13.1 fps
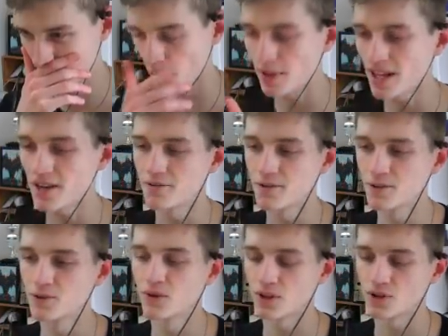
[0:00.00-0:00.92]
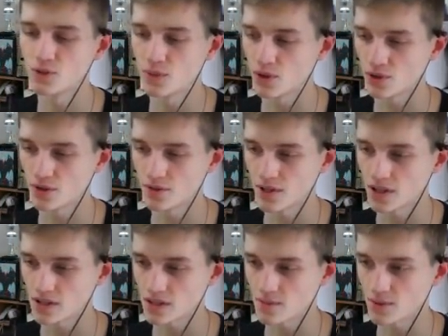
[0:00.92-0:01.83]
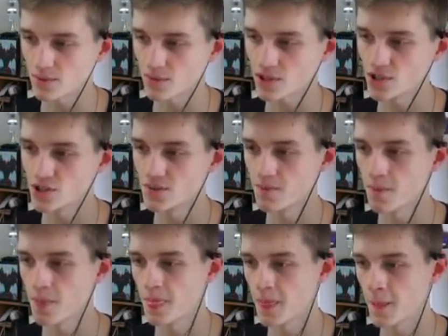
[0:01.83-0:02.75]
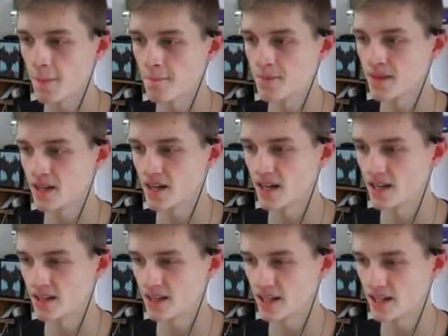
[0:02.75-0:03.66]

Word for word: I'll play through one or two more Tour de France, pretty much. And